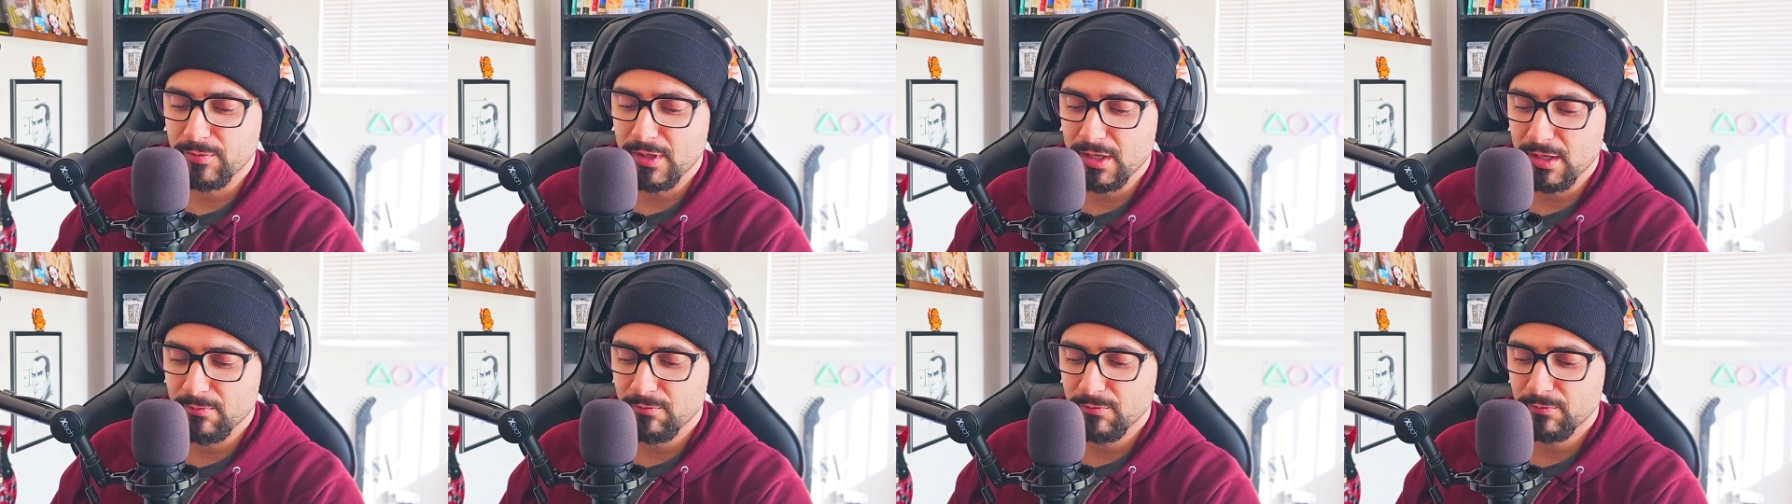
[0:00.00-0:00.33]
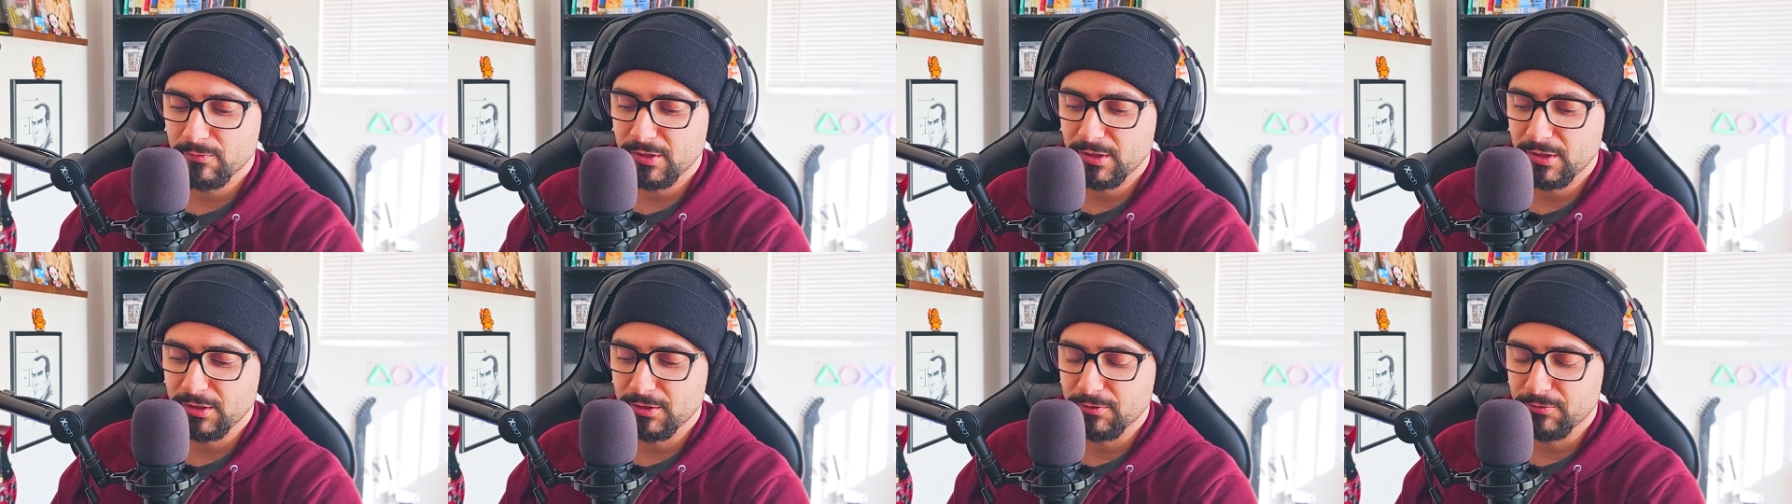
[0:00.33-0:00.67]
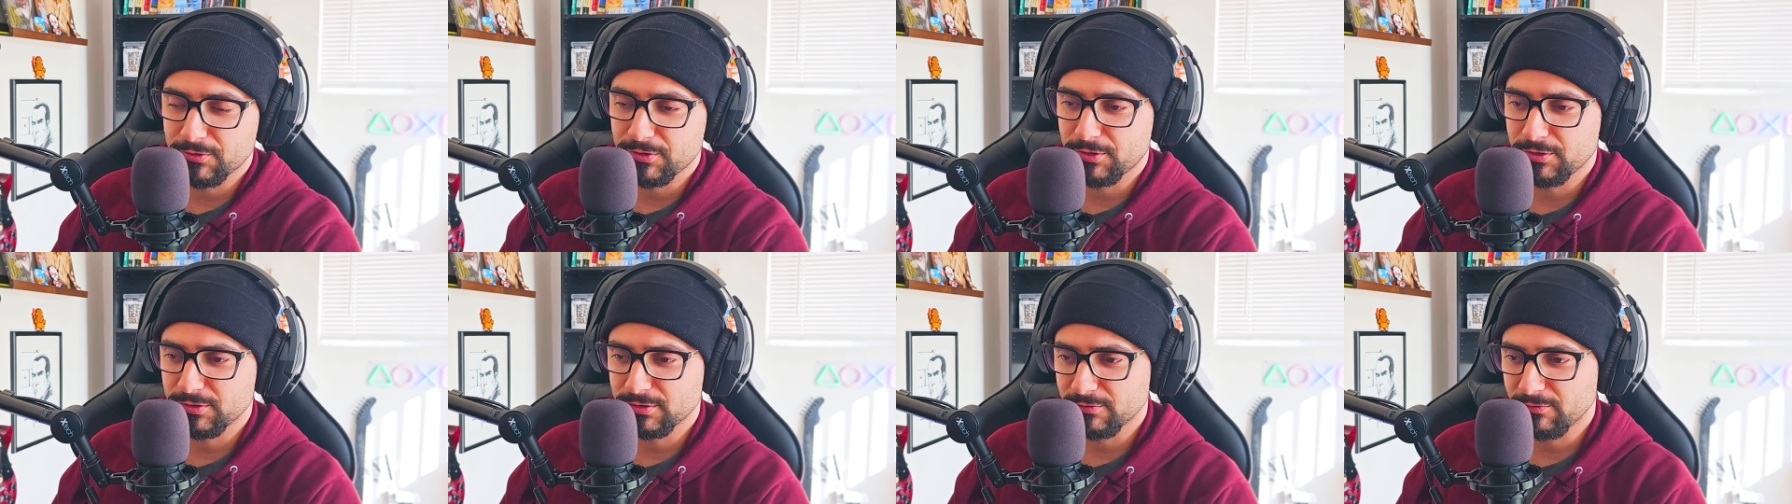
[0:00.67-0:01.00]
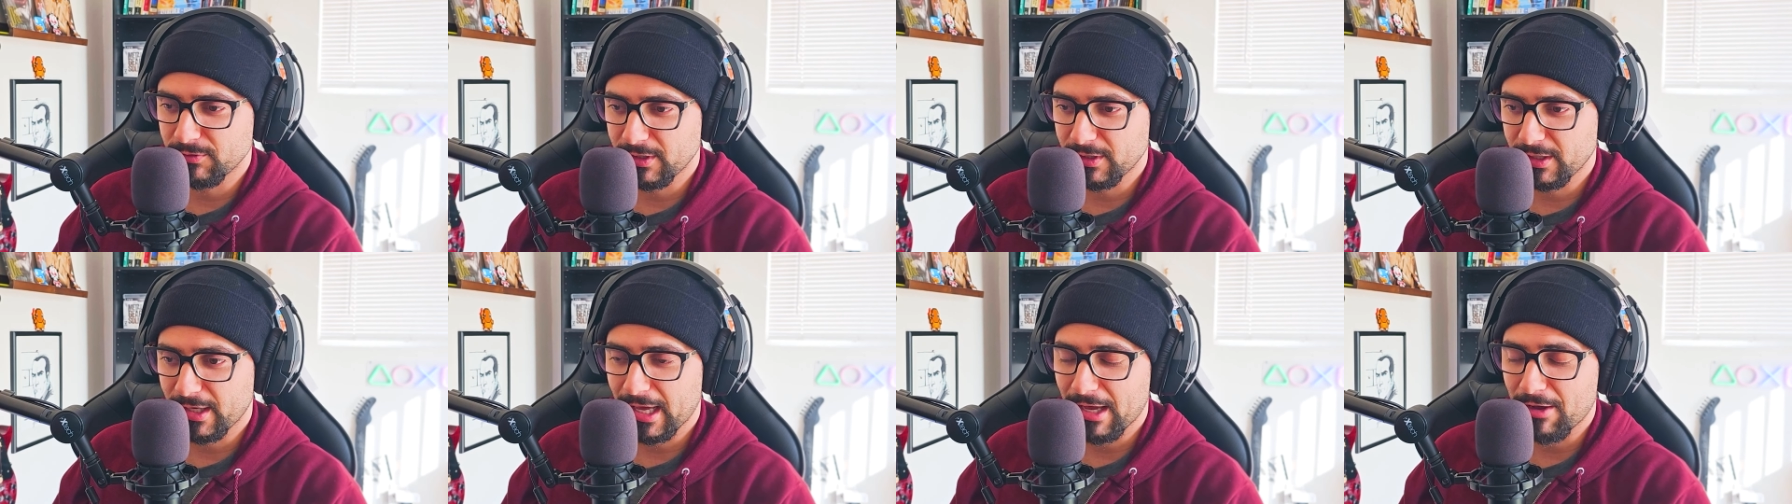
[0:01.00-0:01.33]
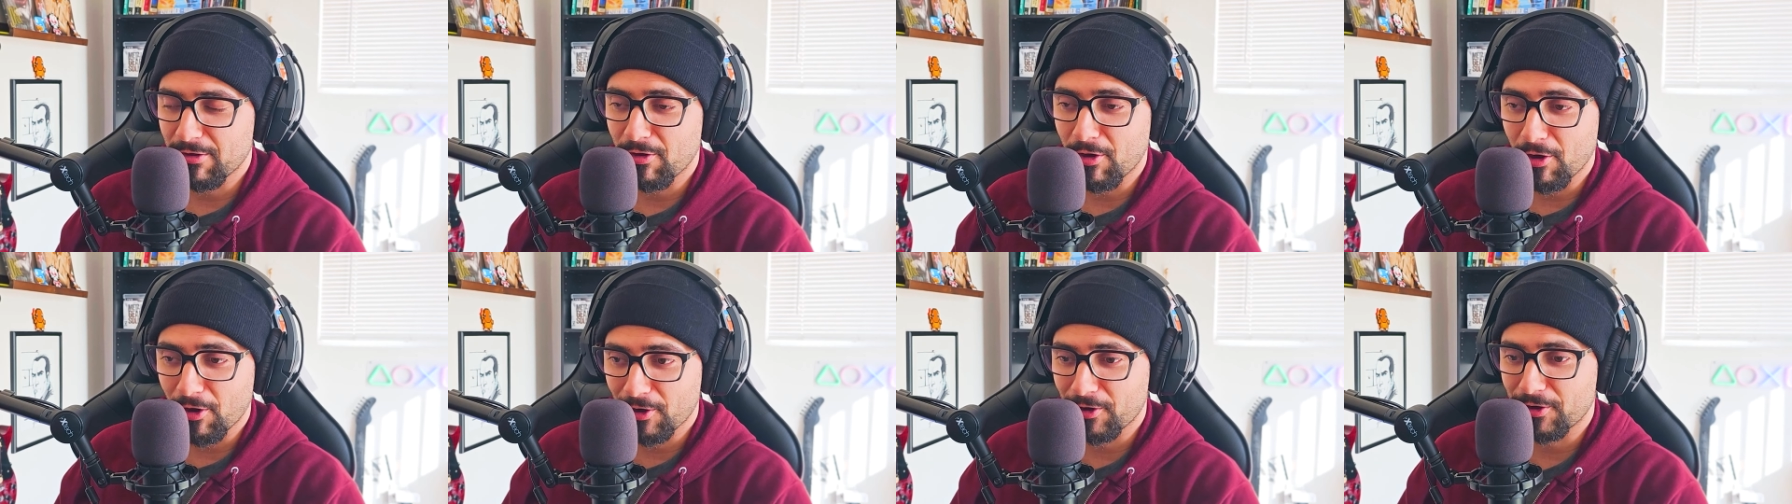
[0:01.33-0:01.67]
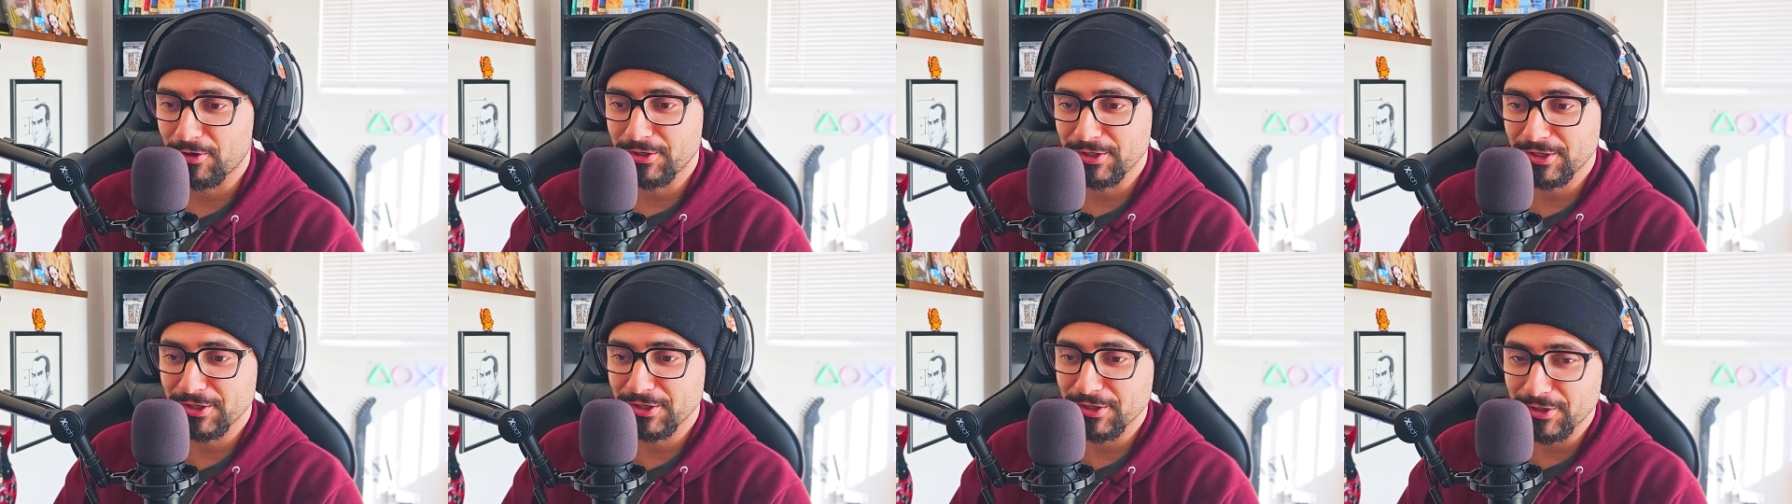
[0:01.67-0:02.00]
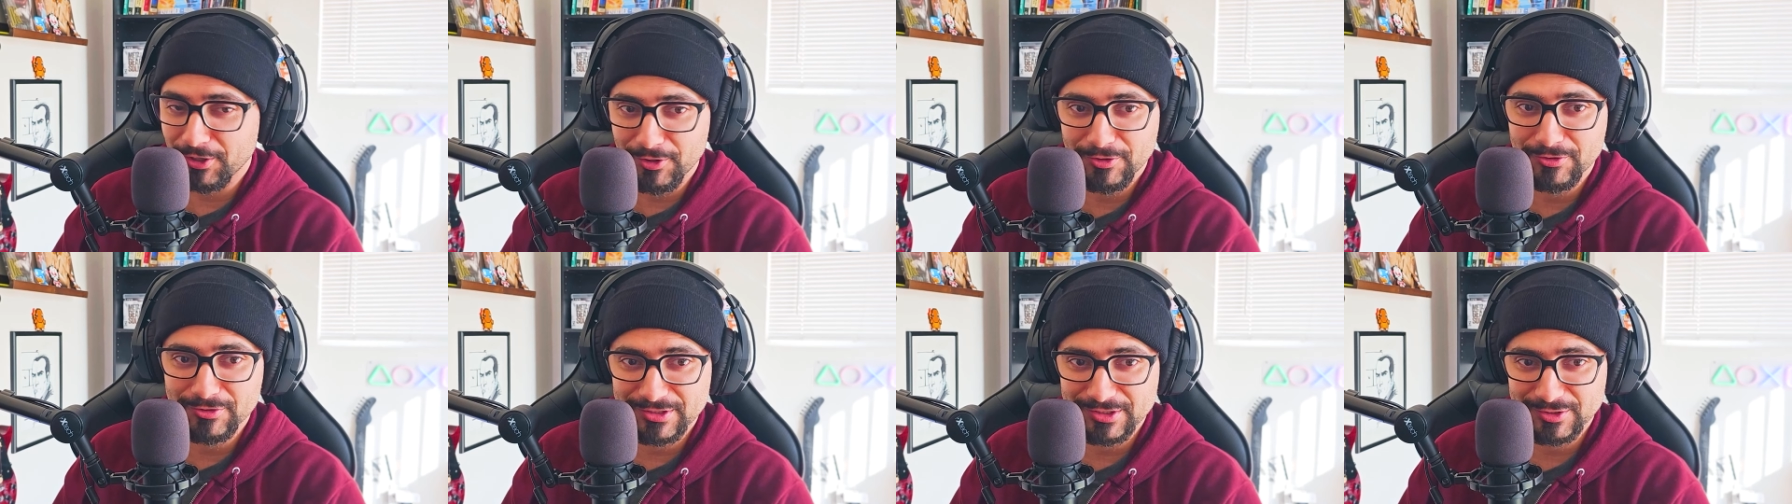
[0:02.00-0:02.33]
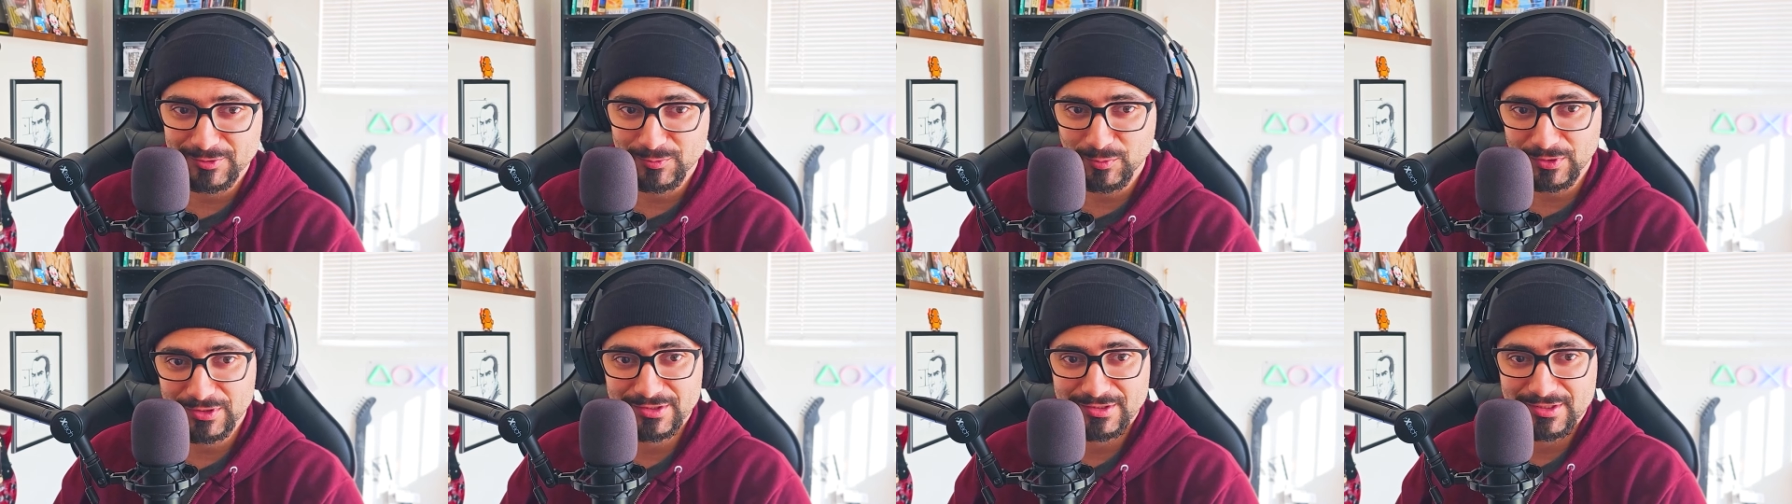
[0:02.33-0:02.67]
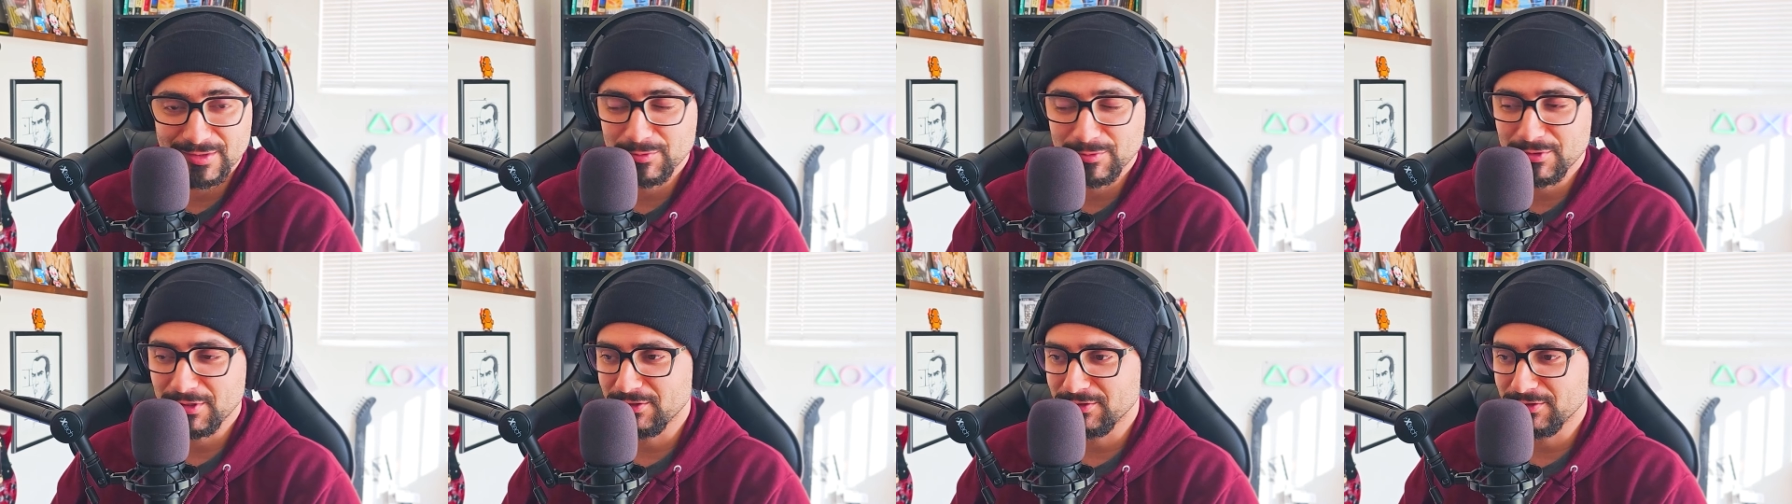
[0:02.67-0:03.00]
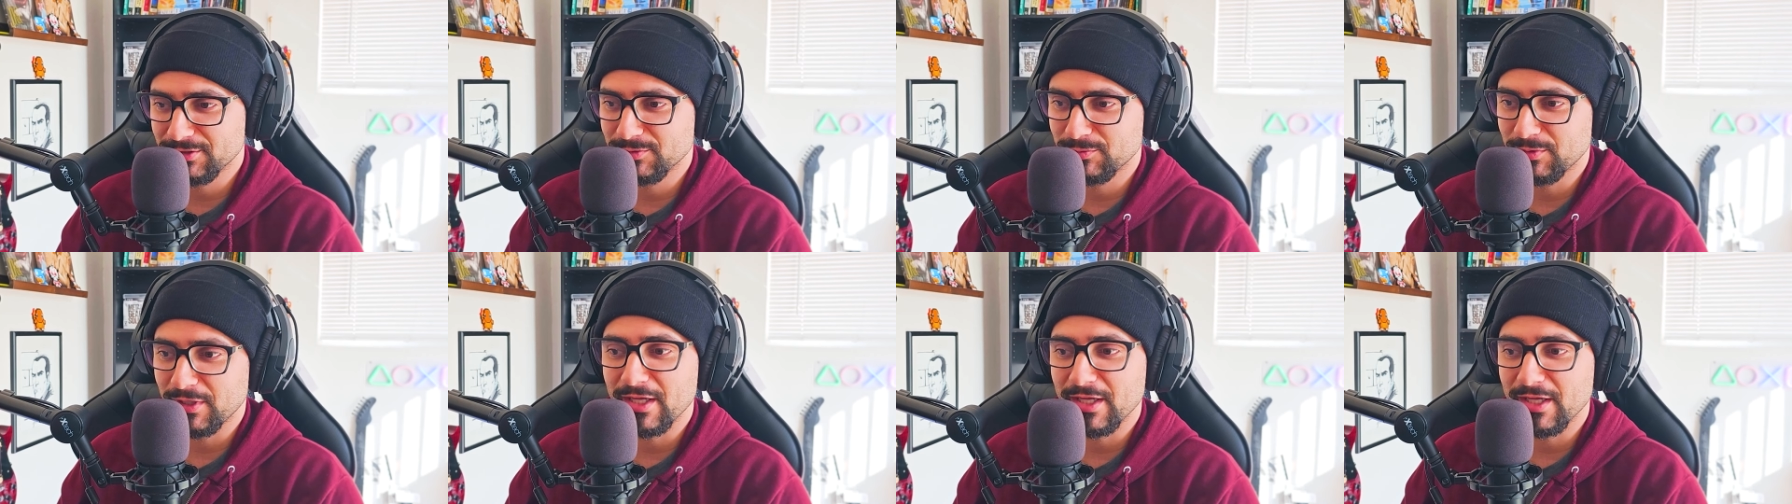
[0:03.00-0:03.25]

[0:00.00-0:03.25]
them in terms of like how hard it goes is One Step Closer,